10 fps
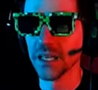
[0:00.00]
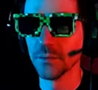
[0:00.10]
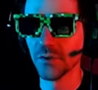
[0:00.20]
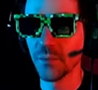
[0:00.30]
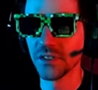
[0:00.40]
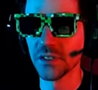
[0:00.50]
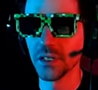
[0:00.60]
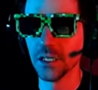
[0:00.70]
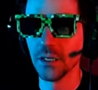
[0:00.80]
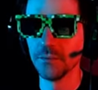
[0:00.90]
M's weapon
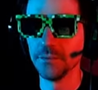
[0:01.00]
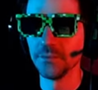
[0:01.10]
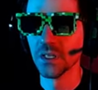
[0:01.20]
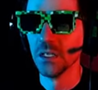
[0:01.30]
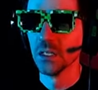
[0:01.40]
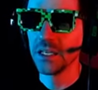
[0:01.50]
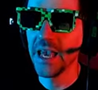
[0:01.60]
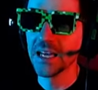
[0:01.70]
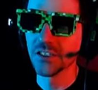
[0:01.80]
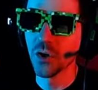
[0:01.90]
skill up.
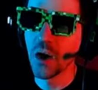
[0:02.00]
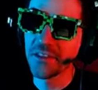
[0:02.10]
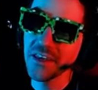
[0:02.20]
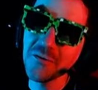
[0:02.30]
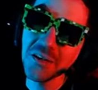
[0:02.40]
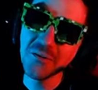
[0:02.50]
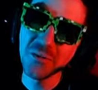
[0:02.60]
Yeah, so I think when you